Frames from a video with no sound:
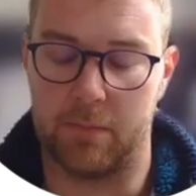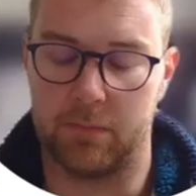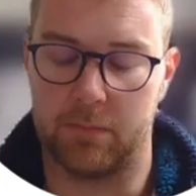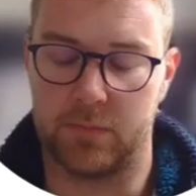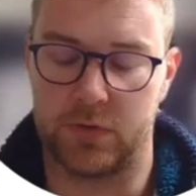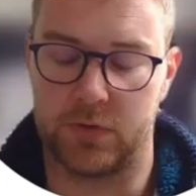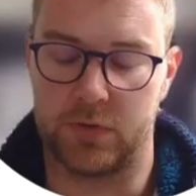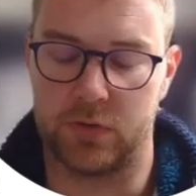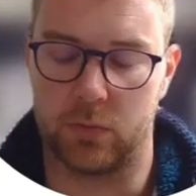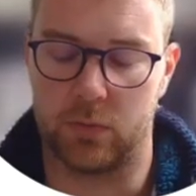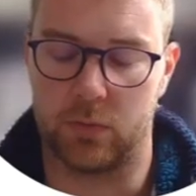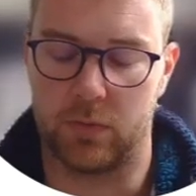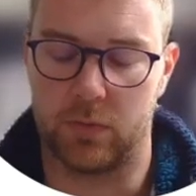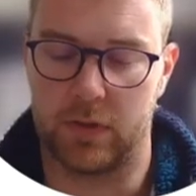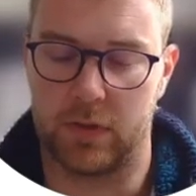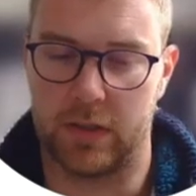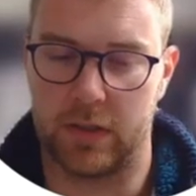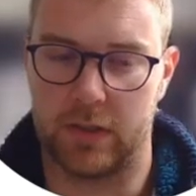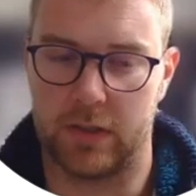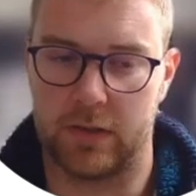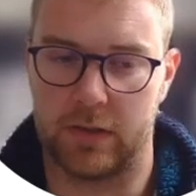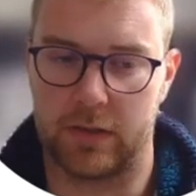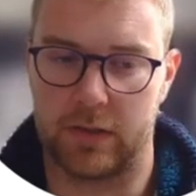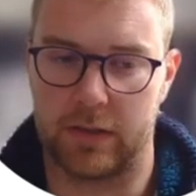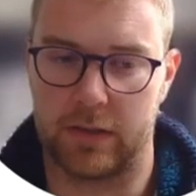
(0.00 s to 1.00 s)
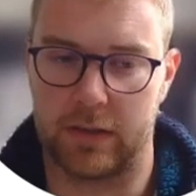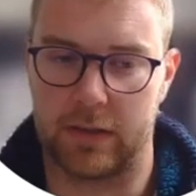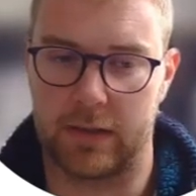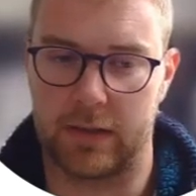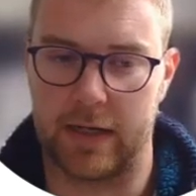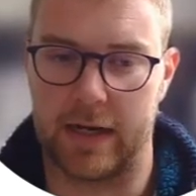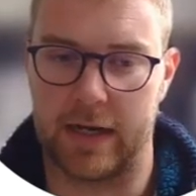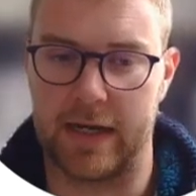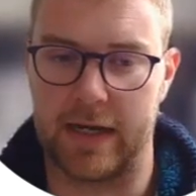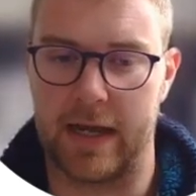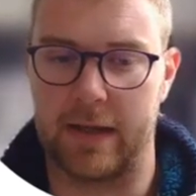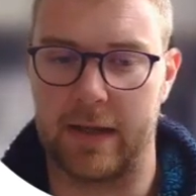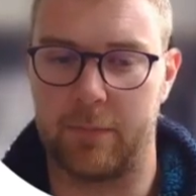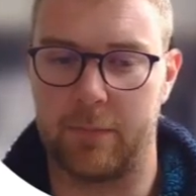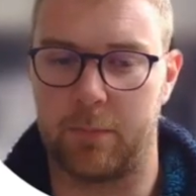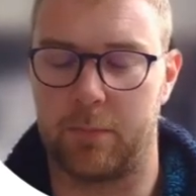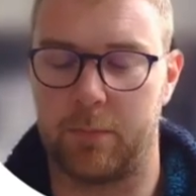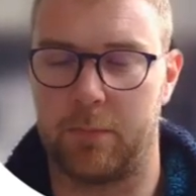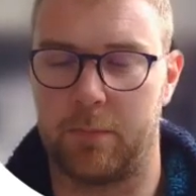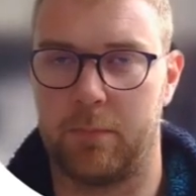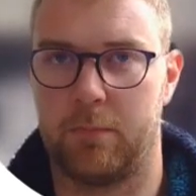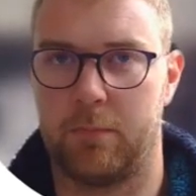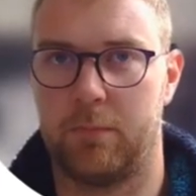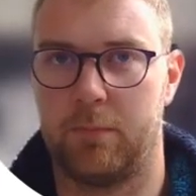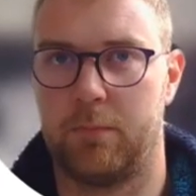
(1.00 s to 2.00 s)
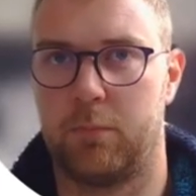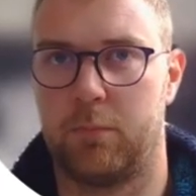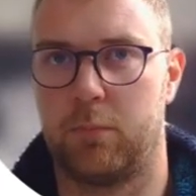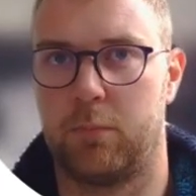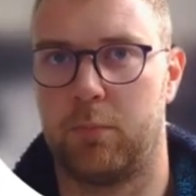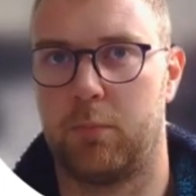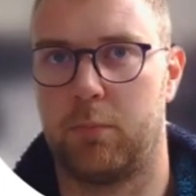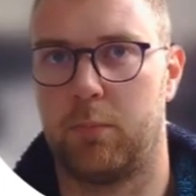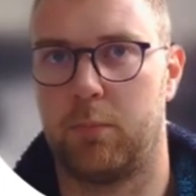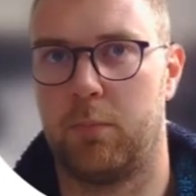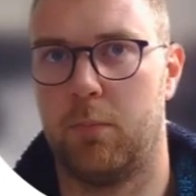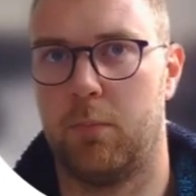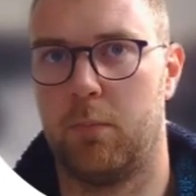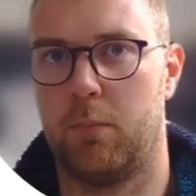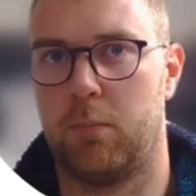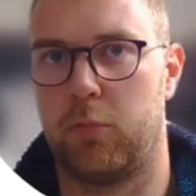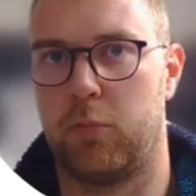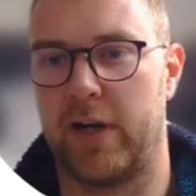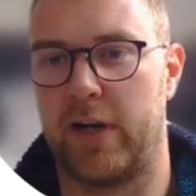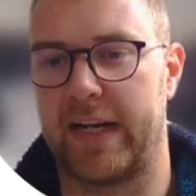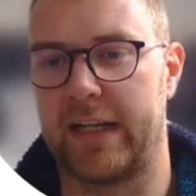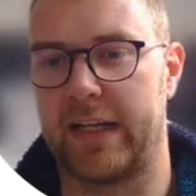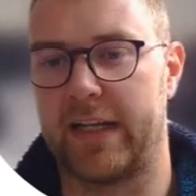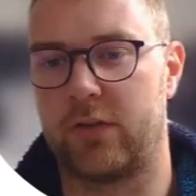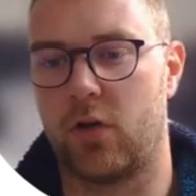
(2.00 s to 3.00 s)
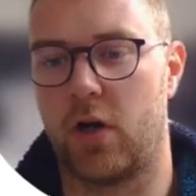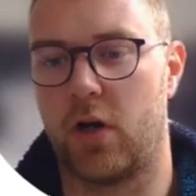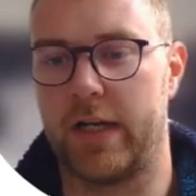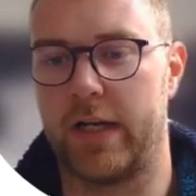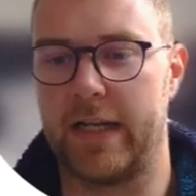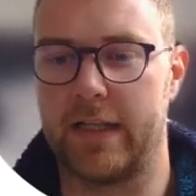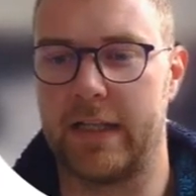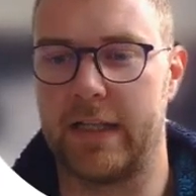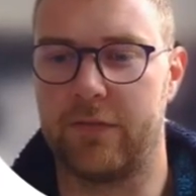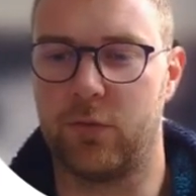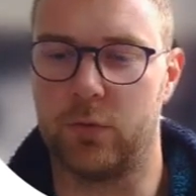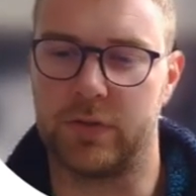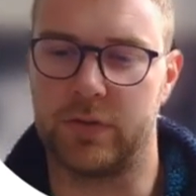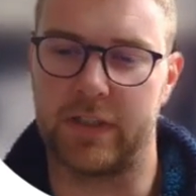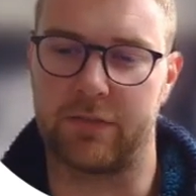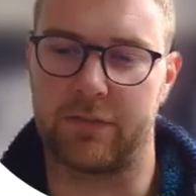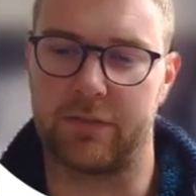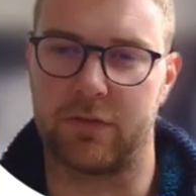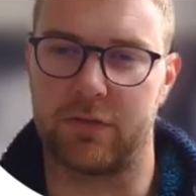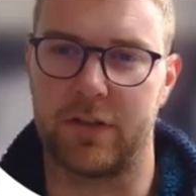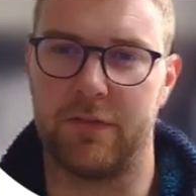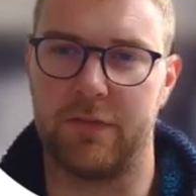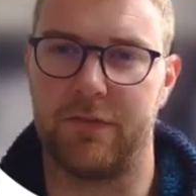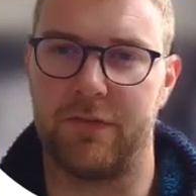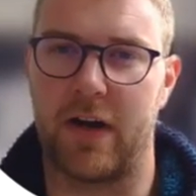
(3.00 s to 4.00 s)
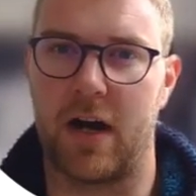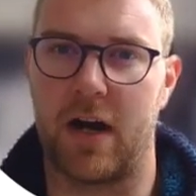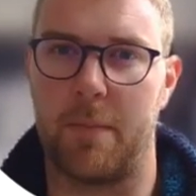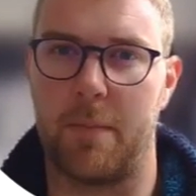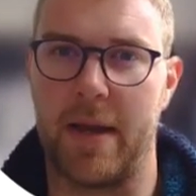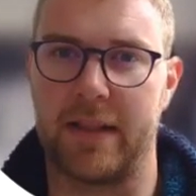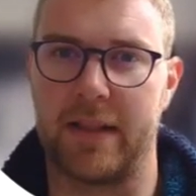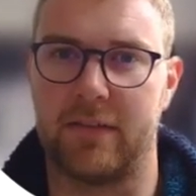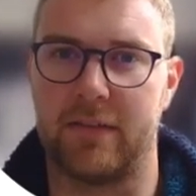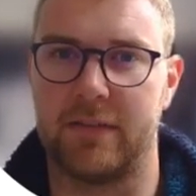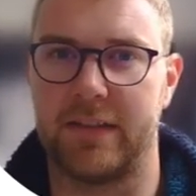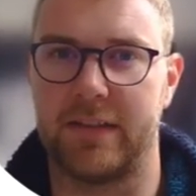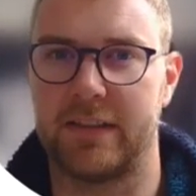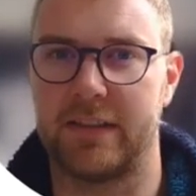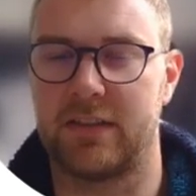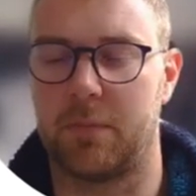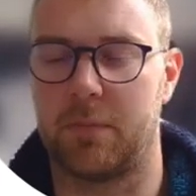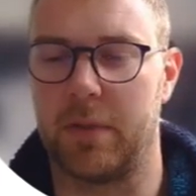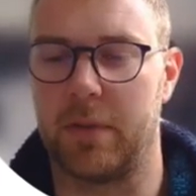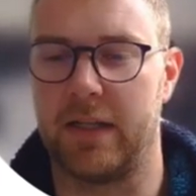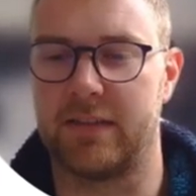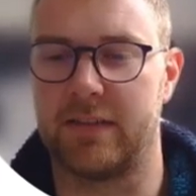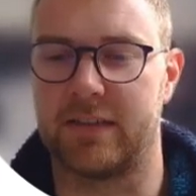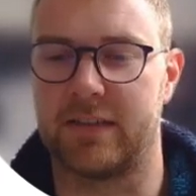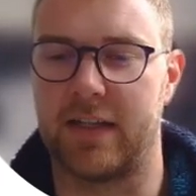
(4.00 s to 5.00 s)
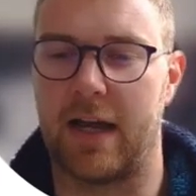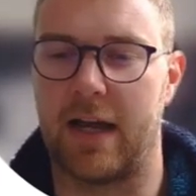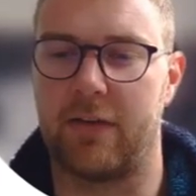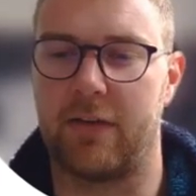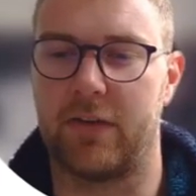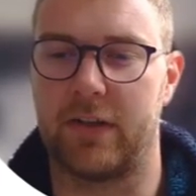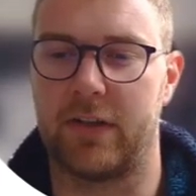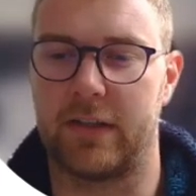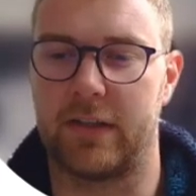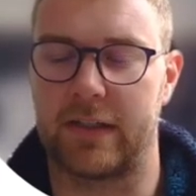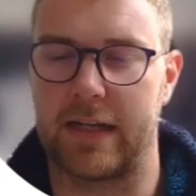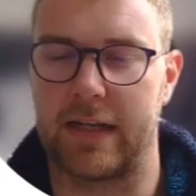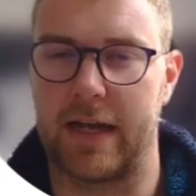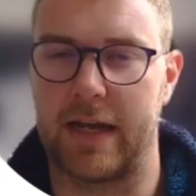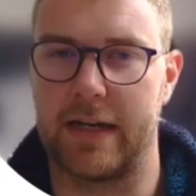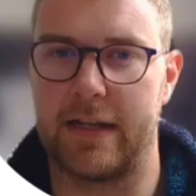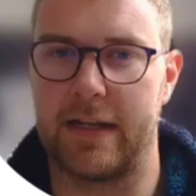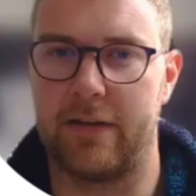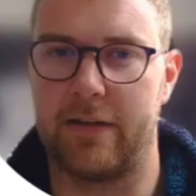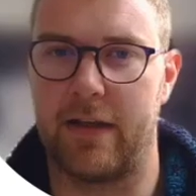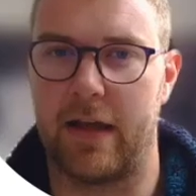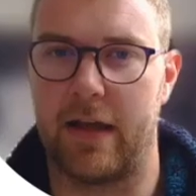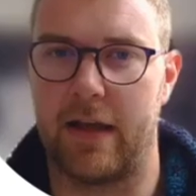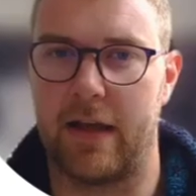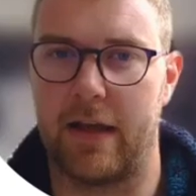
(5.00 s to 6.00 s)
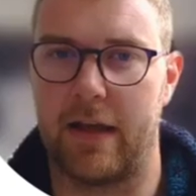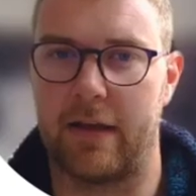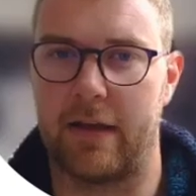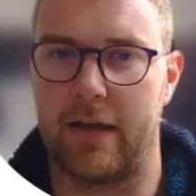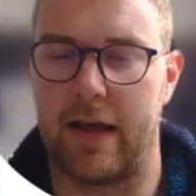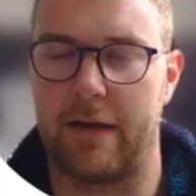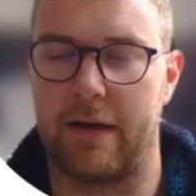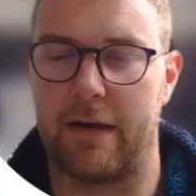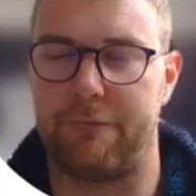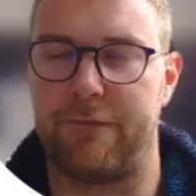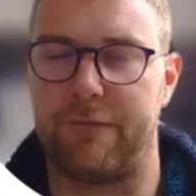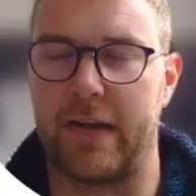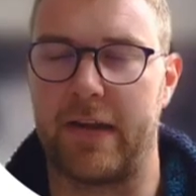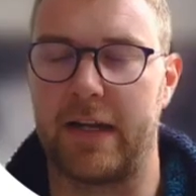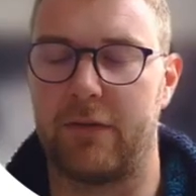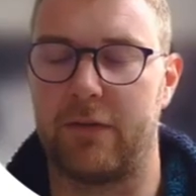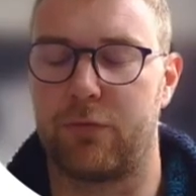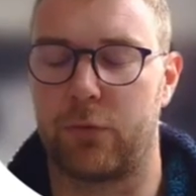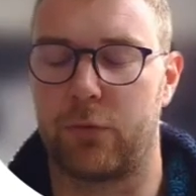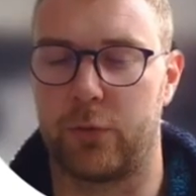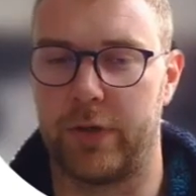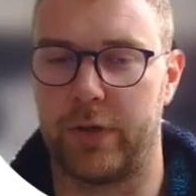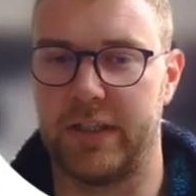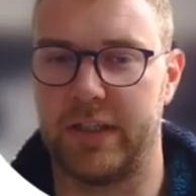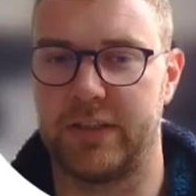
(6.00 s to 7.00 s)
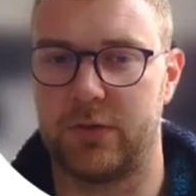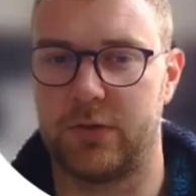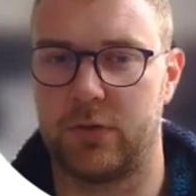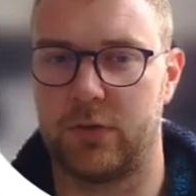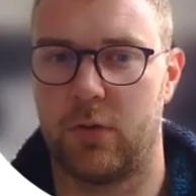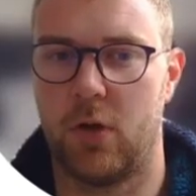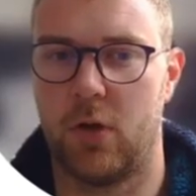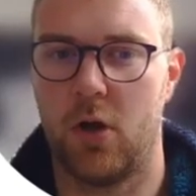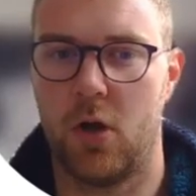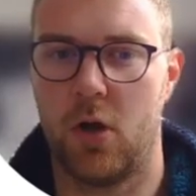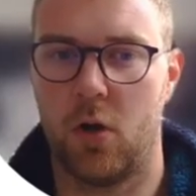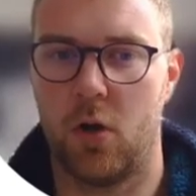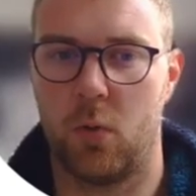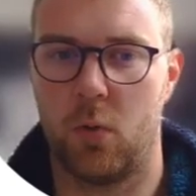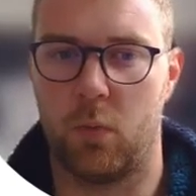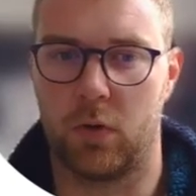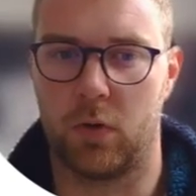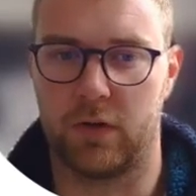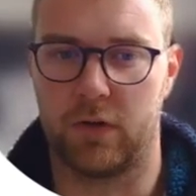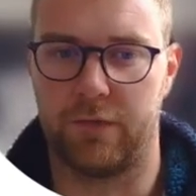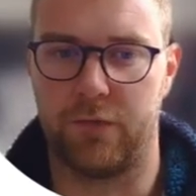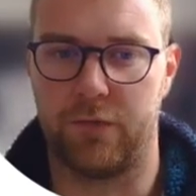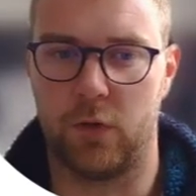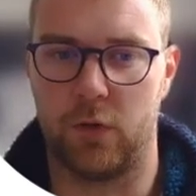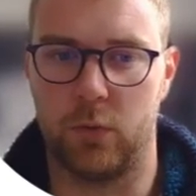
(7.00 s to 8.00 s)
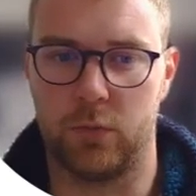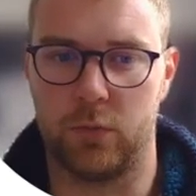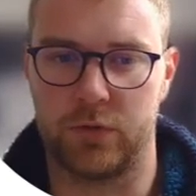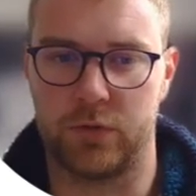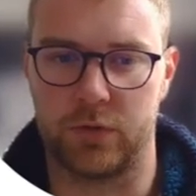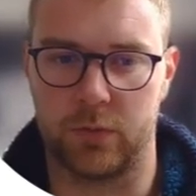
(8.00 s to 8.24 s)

So kind of break it down into those different environmental disciplines and have a kind of a think for each one of those.